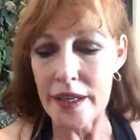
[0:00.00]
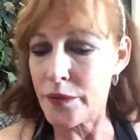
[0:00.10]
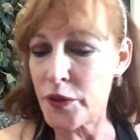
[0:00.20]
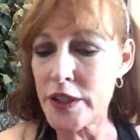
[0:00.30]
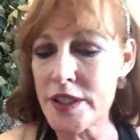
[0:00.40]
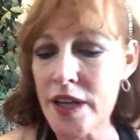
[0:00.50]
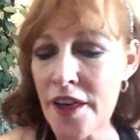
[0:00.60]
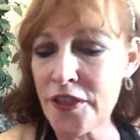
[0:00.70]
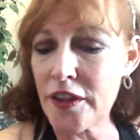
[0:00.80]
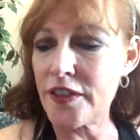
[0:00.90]
There's
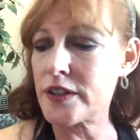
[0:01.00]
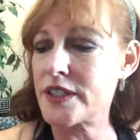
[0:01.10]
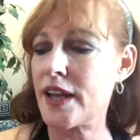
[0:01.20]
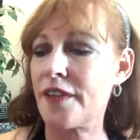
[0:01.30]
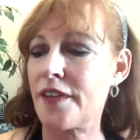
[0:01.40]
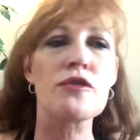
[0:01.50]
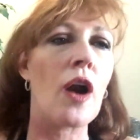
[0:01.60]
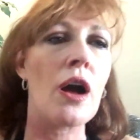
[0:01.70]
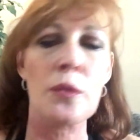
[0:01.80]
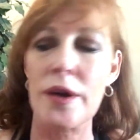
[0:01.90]
nothing
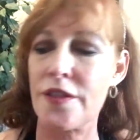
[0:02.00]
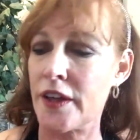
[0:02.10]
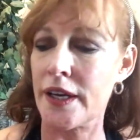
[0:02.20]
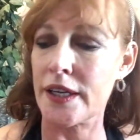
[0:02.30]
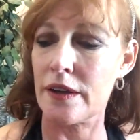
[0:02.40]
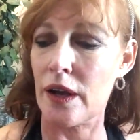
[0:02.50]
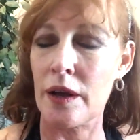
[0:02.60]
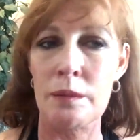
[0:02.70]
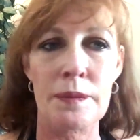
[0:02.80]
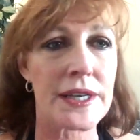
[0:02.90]
wrong with it,
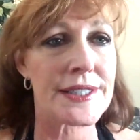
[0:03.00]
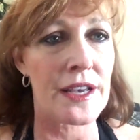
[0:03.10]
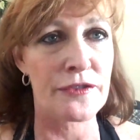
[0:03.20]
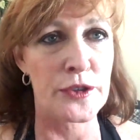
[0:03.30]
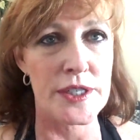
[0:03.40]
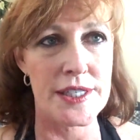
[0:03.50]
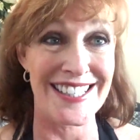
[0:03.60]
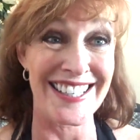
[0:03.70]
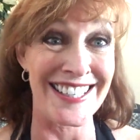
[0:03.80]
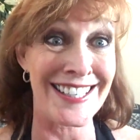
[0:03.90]
except for
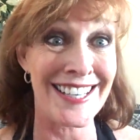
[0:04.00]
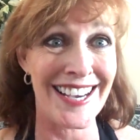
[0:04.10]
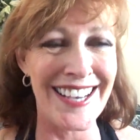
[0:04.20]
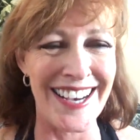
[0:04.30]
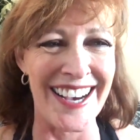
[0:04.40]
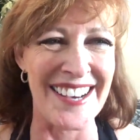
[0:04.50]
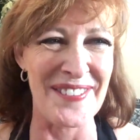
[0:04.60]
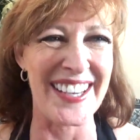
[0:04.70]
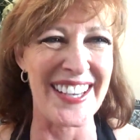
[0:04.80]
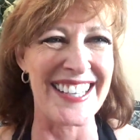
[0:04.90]
C,
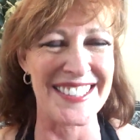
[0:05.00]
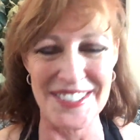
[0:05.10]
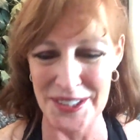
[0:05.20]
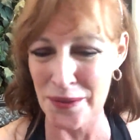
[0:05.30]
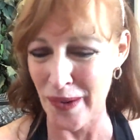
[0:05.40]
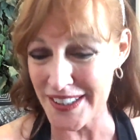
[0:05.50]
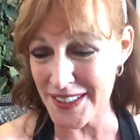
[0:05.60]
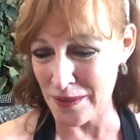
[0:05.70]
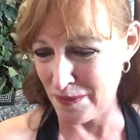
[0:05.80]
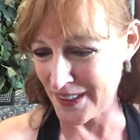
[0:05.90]
because you do want to
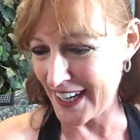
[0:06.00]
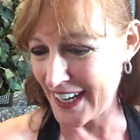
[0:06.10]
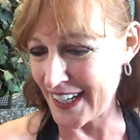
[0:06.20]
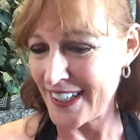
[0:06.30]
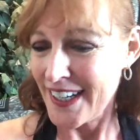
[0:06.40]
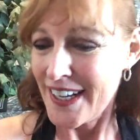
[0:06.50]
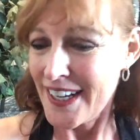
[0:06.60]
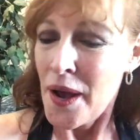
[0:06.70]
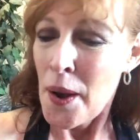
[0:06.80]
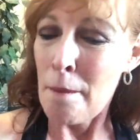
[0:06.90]
plan,
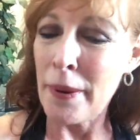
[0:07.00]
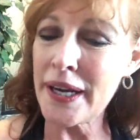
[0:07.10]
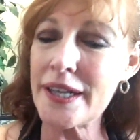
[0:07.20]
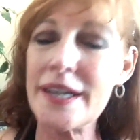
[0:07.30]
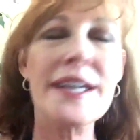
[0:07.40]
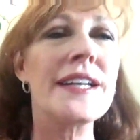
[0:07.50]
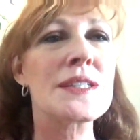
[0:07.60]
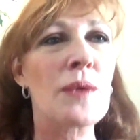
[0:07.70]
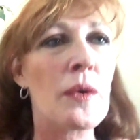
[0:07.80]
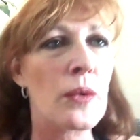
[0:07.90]
but it is
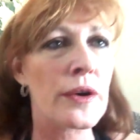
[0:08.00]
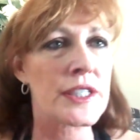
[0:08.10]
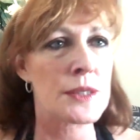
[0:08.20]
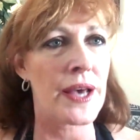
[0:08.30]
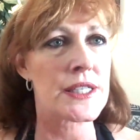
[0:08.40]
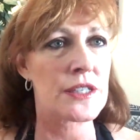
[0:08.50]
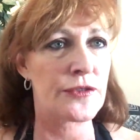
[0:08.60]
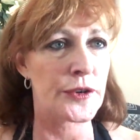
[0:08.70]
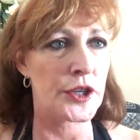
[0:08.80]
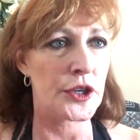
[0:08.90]
what works best for
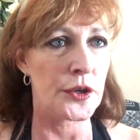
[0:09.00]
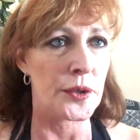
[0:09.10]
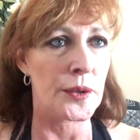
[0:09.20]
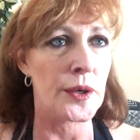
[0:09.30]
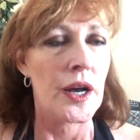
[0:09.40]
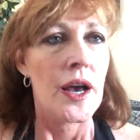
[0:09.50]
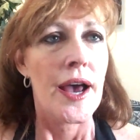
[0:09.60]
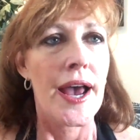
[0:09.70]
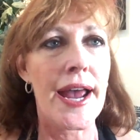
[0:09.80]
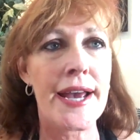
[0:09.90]
you.
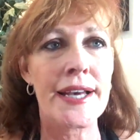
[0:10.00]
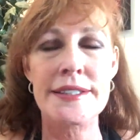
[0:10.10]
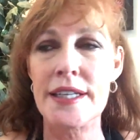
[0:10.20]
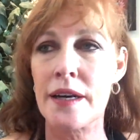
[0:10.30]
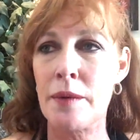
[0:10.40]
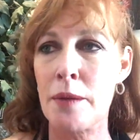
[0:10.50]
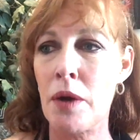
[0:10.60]
And I'm